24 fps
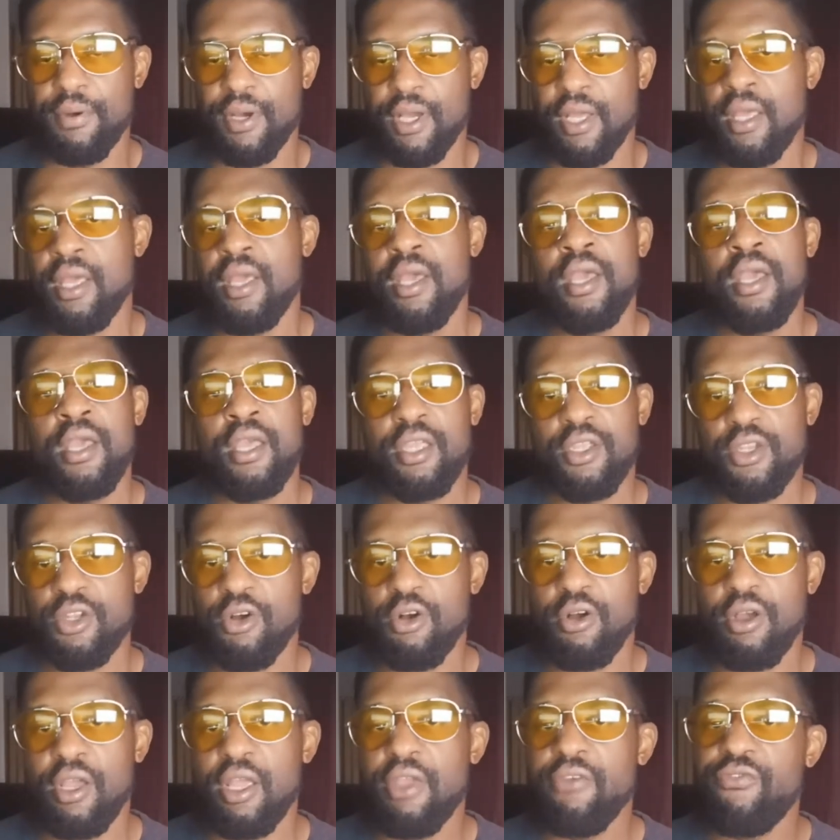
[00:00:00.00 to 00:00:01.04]
But
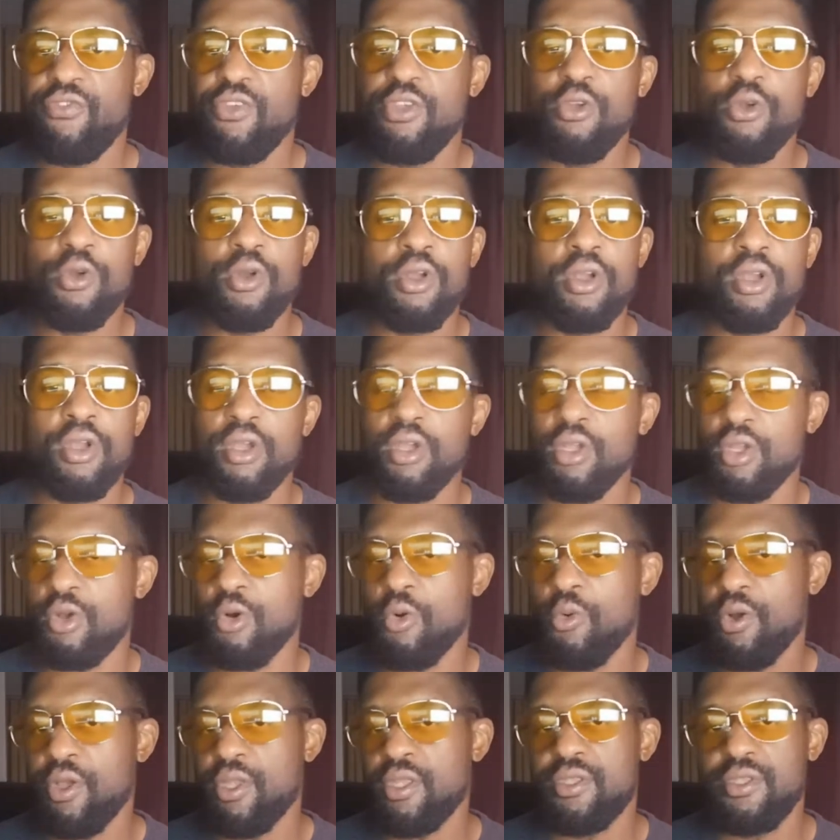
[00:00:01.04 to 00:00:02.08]
if you're
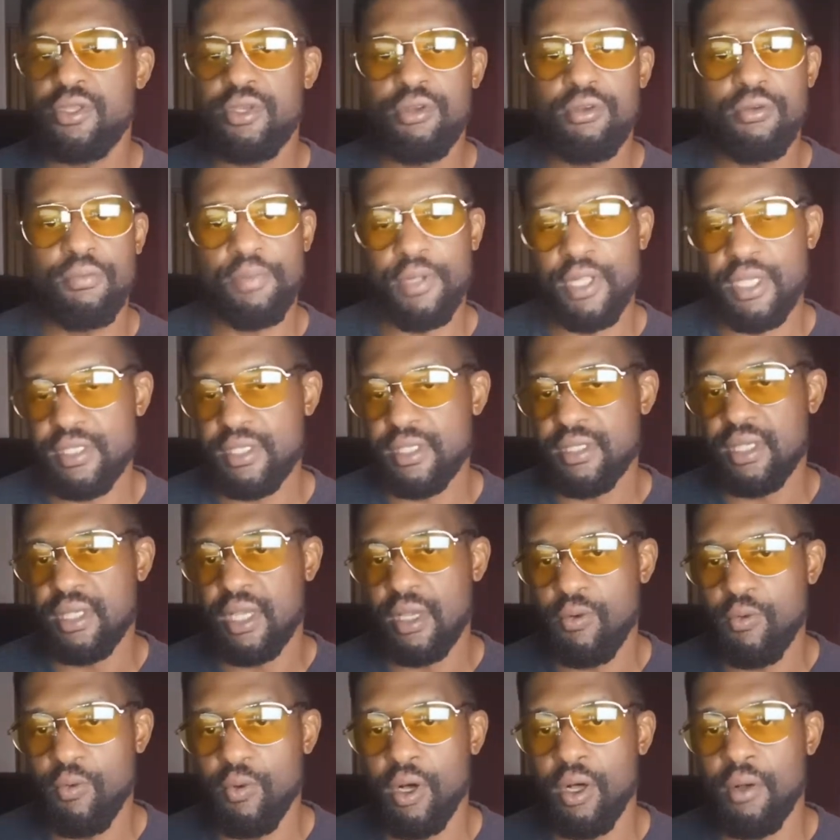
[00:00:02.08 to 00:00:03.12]
going to places
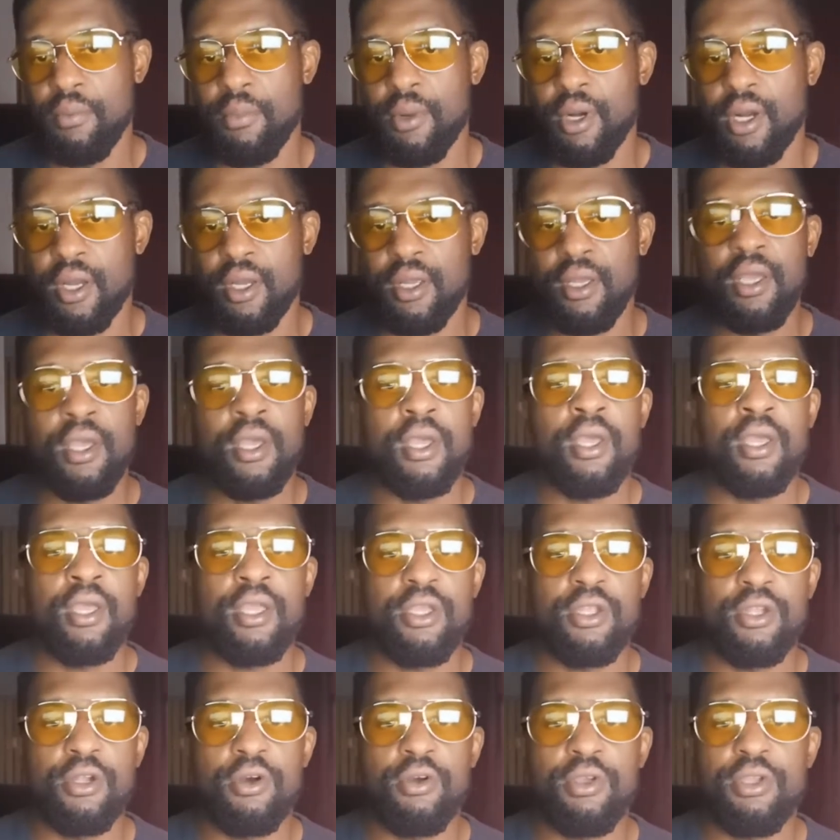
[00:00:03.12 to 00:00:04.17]
like Walmart,
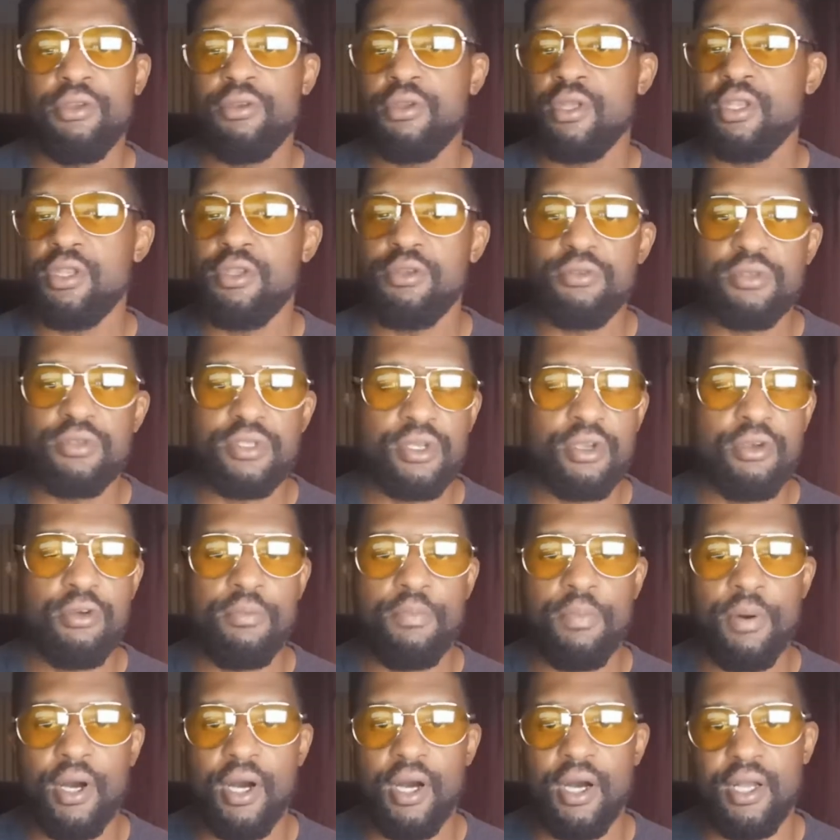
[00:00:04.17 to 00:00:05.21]
you could use
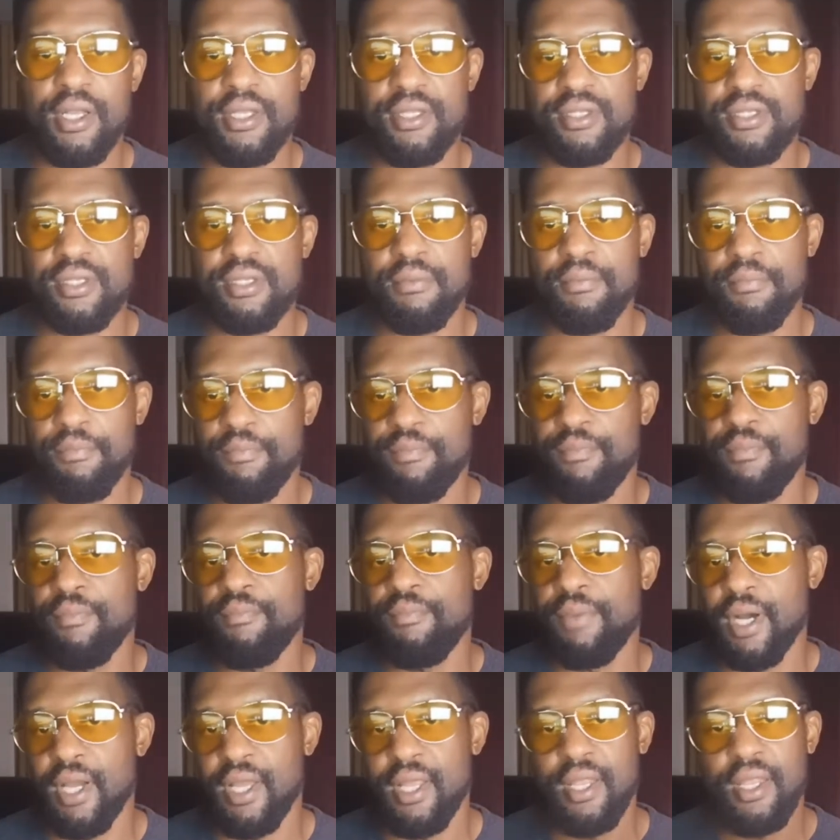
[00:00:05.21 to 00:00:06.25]
coupons,
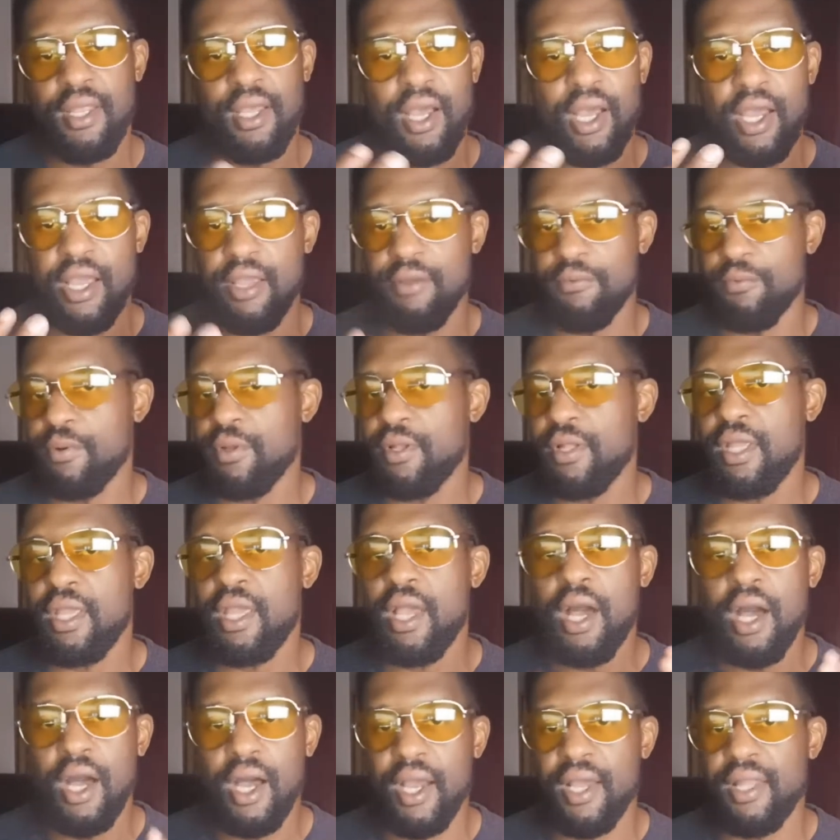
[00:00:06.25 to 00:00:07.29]
but I really
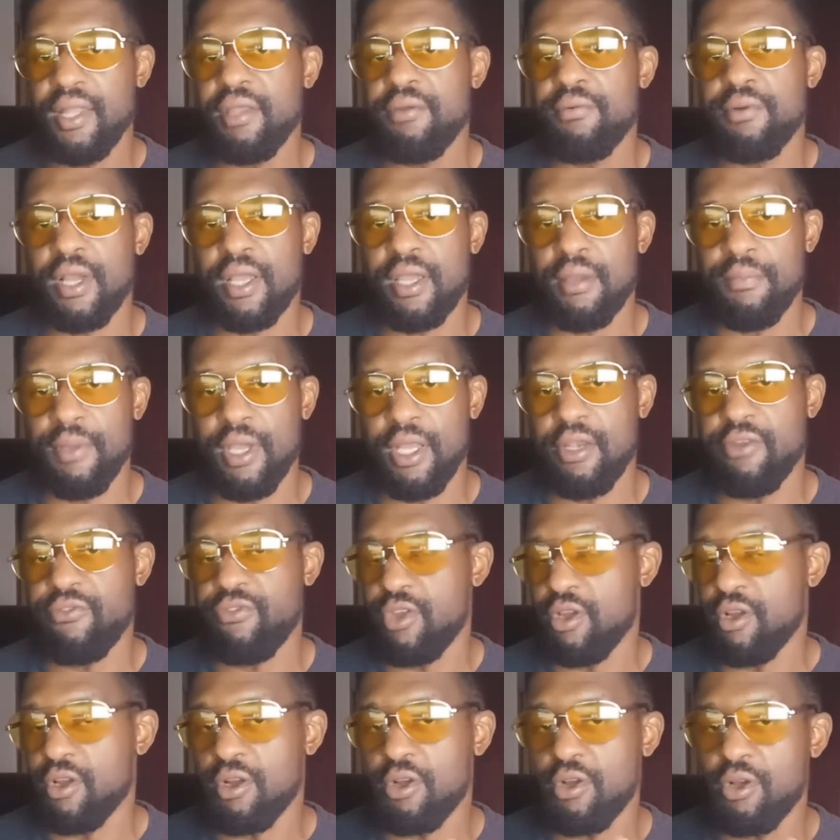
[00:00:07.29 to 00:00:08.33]
highly recommend,
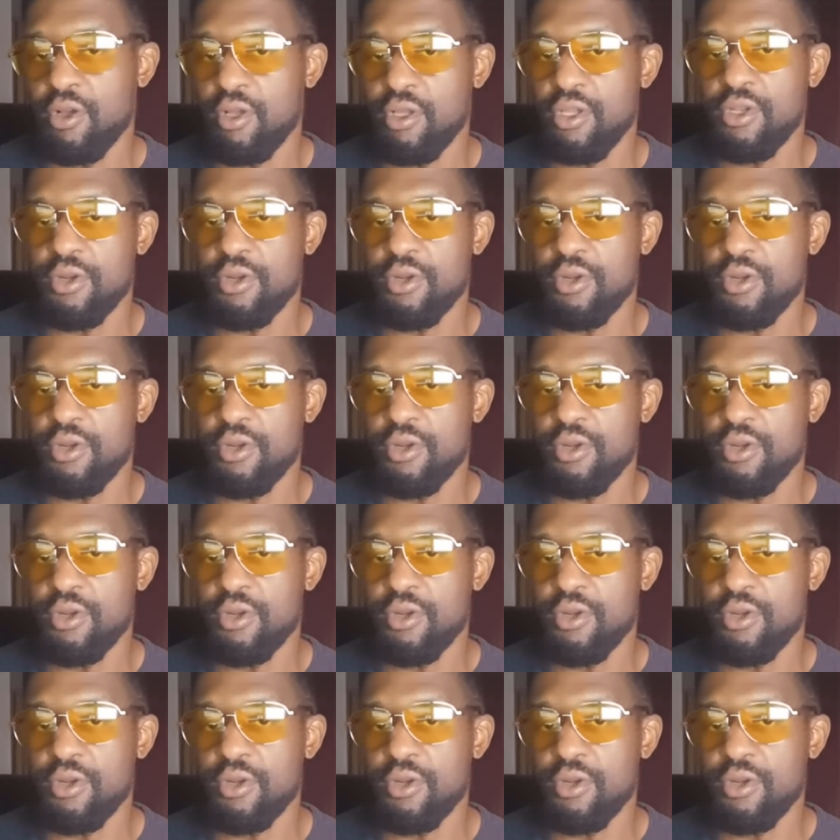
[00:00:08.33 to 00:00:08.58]
if you're,